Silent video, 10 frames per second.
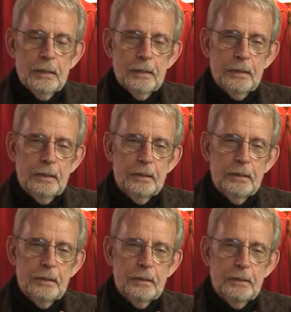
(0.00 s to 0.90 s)

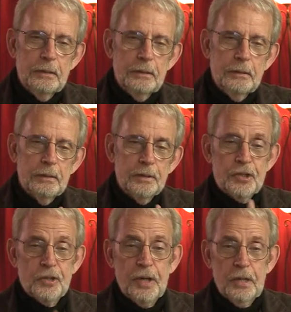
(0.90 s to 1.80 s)
The
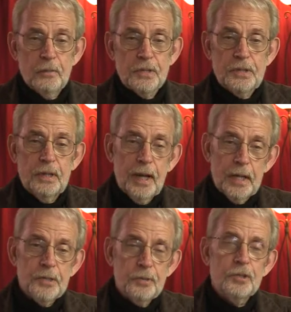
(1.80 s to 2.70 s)
train was an
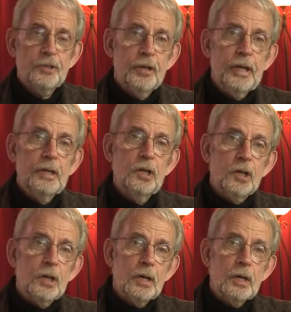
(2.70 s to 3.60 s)
actual train
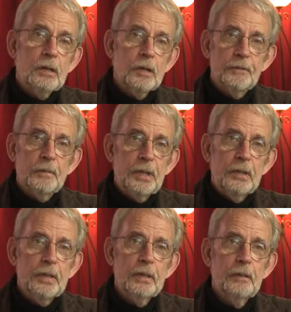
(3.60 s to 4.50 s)
car of the
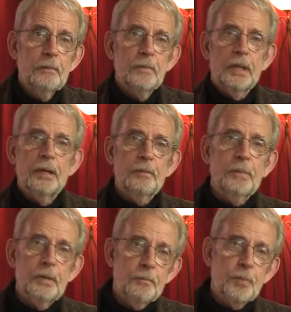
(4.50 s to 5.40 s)
period that had
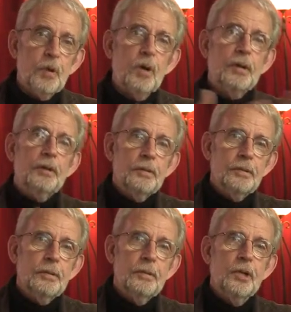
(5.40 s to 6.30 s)
been brought
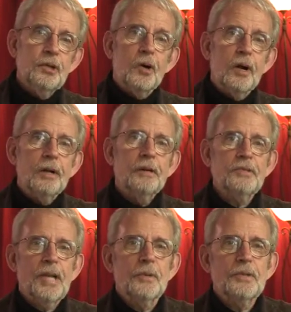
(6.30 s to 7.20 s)
into a dark
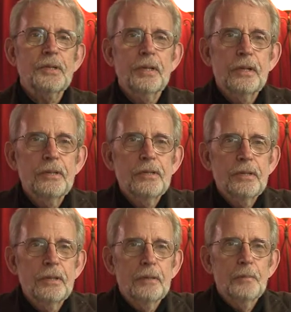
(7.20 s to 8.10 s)
soundstage
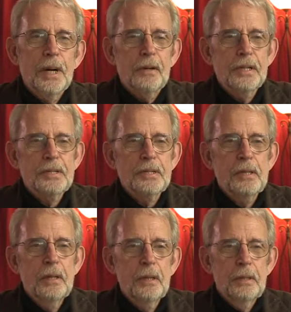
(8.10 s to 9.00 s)
in Paris.
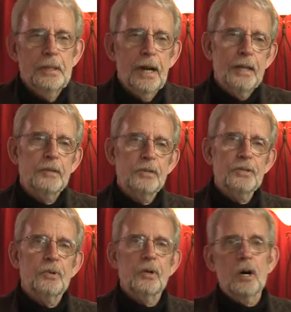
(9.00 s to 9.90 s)
The
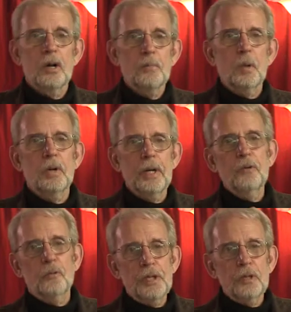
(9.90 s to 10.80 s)
actors were on board a
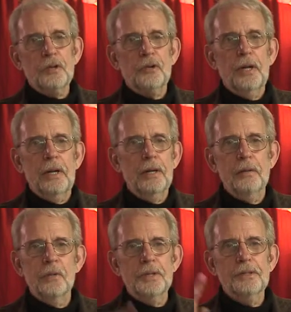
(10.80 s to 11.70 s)
real train. It
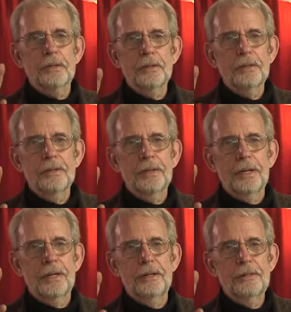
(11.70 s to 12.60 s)
wasn't
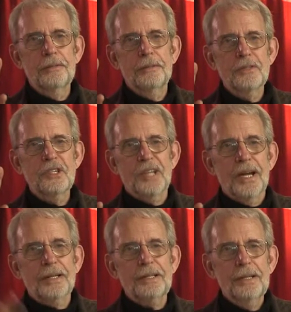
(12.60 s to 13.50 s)
a
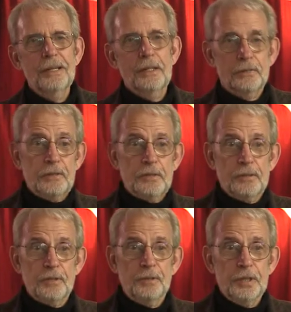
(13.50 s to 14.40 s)
set, it
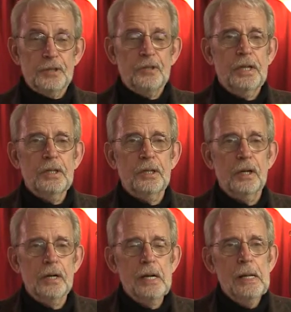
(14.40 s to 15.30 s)
was a real train car.